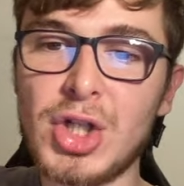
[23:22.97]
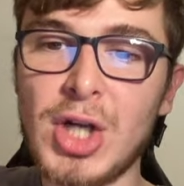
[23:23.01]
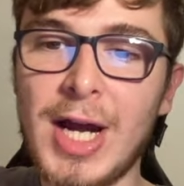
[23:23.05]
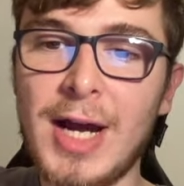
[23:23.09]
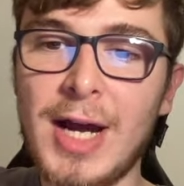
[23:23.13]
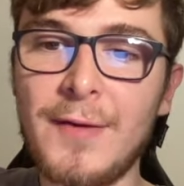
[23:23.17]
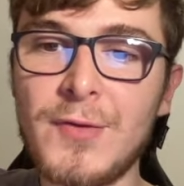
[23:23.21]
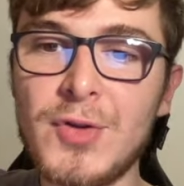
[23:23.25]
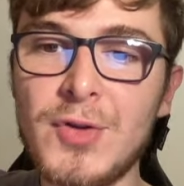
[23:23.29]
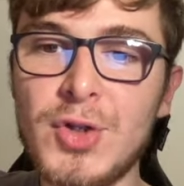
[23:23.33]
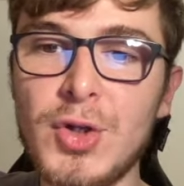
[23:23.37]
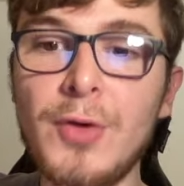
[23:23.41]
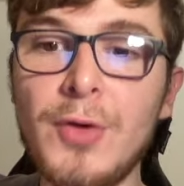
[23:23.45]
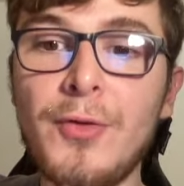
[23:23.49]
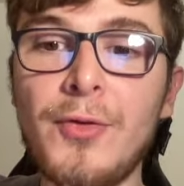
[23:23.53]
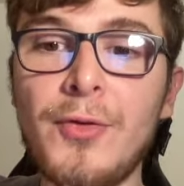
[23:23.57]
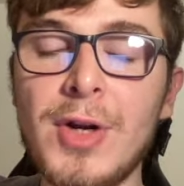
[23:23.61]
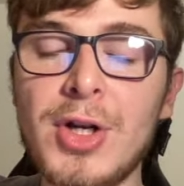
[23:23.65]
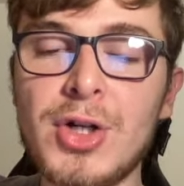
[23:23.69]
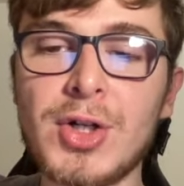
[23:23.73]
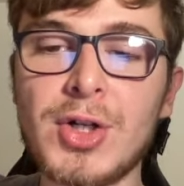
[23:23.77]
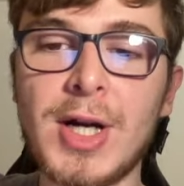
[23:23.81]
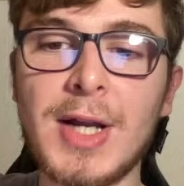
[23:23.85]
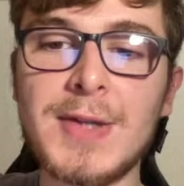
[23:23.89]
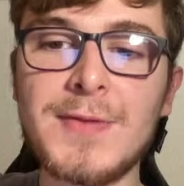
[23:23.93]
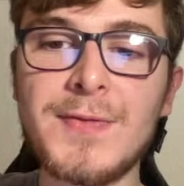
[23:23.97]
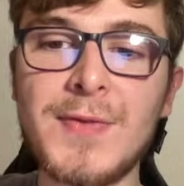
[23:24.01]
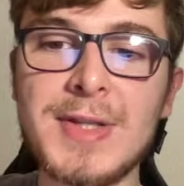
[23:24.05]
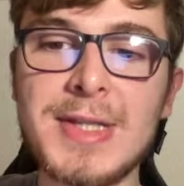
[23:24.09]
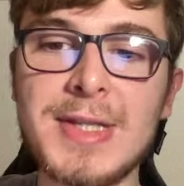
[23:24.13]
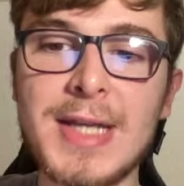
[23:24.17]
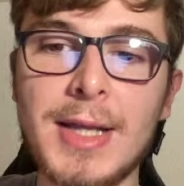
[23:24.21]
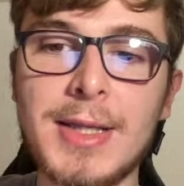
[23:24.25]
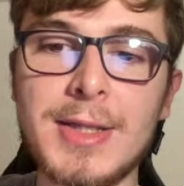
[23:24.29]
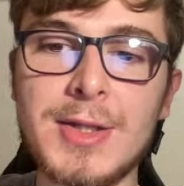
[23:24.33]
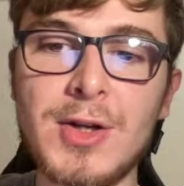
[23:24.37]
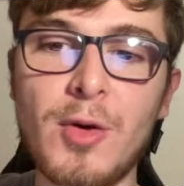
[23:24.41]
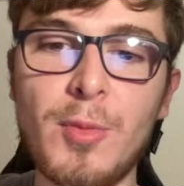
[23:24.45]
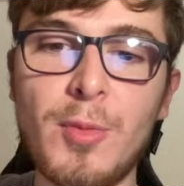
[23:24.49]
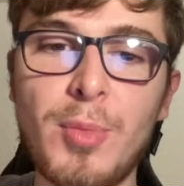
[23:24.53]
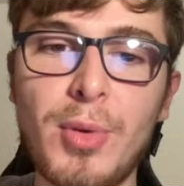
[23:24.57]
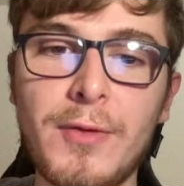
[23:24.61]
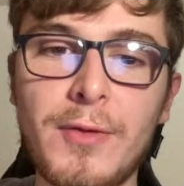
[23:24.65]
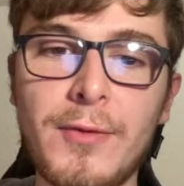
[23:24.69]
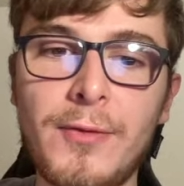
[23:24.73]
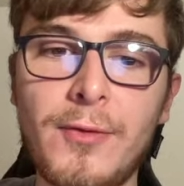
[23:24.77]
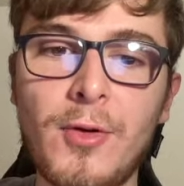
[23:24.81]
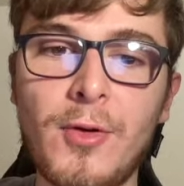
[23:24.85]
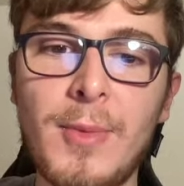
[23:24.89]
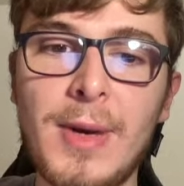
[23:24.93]
Have 2 free transfers and
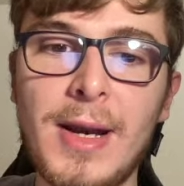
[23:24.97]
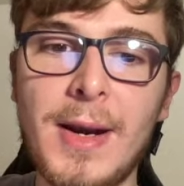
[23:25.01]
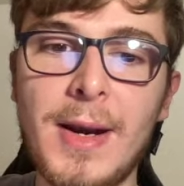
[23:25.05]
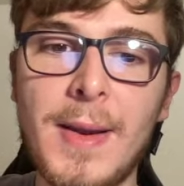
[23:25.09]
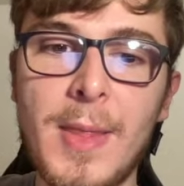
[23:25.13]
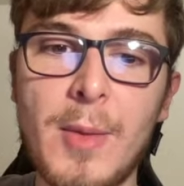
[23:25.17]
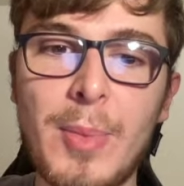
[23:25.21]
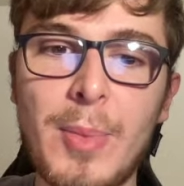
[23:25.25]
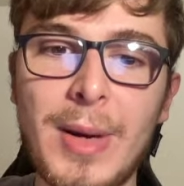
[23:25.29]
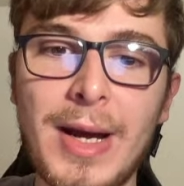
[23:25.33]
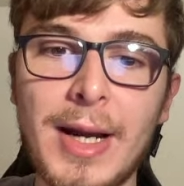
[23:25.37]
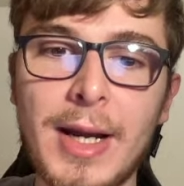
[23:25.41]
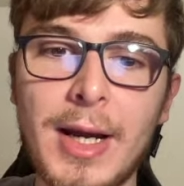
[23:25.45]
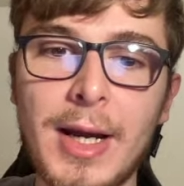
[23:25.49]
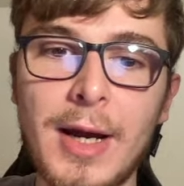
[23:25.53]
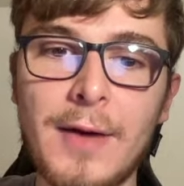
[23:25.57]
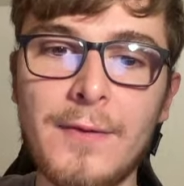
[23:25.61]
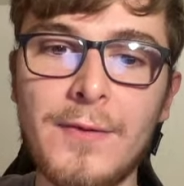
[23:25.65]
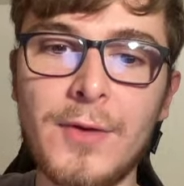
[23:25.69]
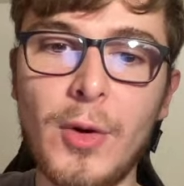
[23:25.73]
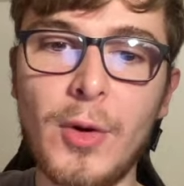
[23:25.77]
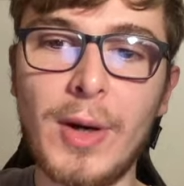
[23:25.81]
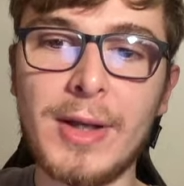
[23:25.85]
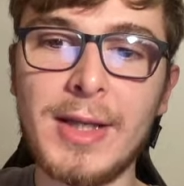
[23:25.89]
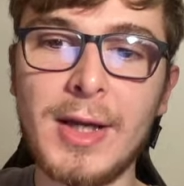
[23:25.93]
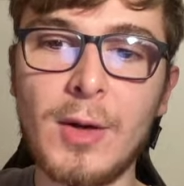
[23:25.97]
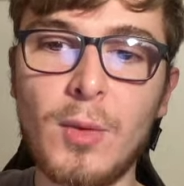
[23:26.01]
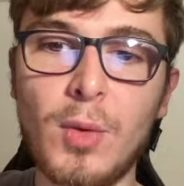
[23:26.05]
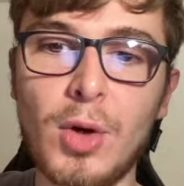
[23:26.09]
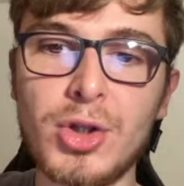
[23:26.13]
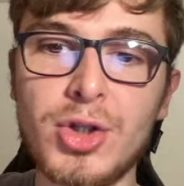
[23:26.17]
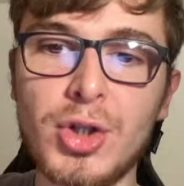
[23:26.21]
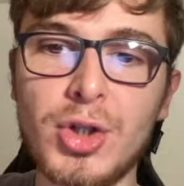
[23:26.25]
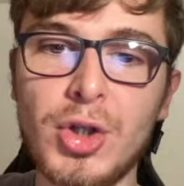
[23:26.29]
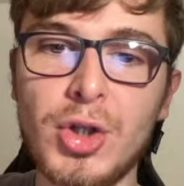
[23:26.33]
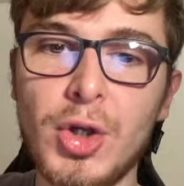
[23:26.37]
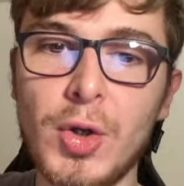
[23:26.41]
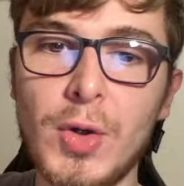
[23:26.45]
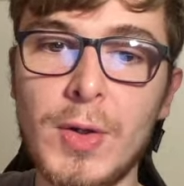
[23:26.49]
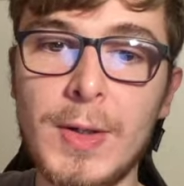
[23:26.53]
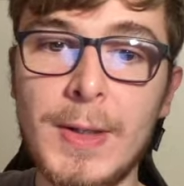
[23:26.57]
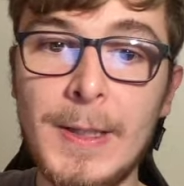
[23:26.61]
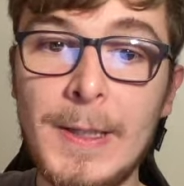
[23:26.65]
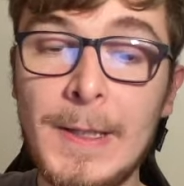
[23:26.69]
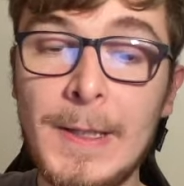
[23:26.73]
0.4 million in the bank. I have no idea what to do.